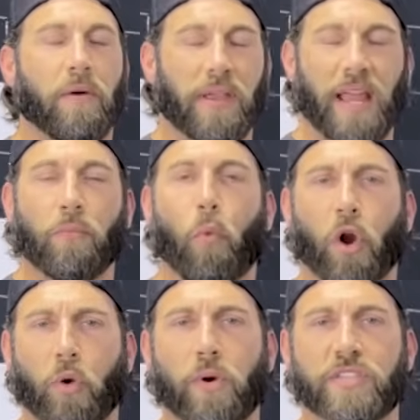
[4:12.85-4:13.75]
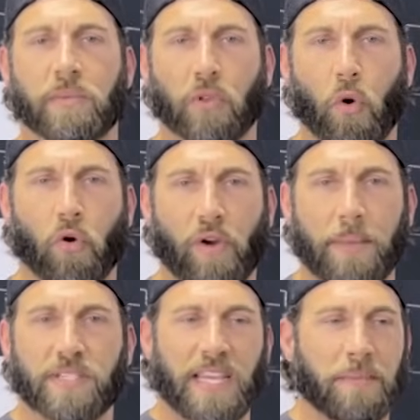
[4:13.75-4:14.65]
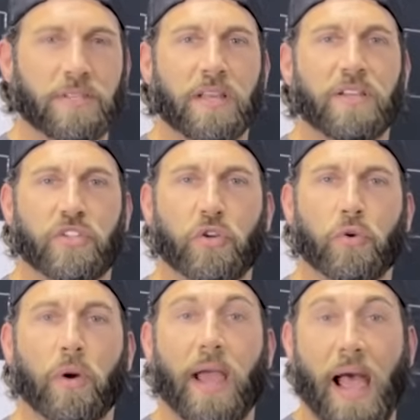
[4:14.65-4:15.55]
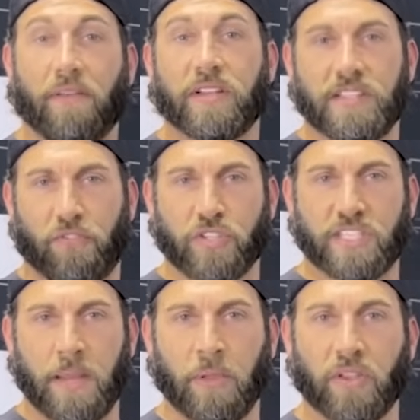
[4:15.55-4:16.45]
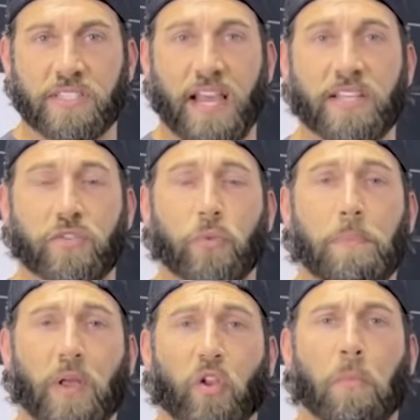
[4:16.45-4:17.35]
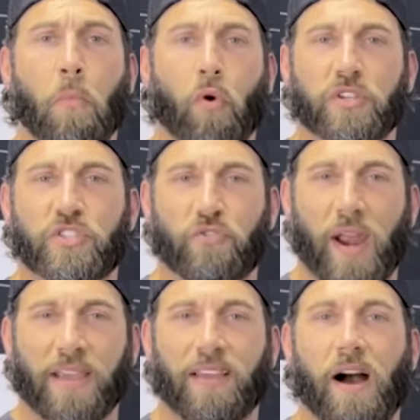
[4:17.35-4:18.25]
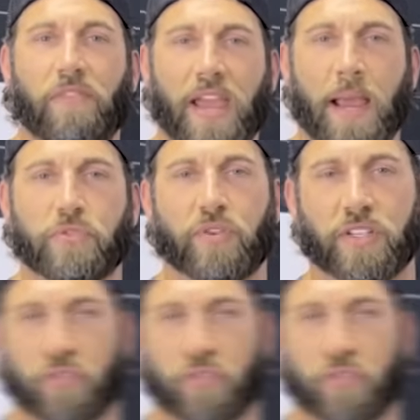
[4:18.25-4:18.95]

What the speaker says: and work with some lower rep schemes to have a different stimulus and to build more strength of the hamstrings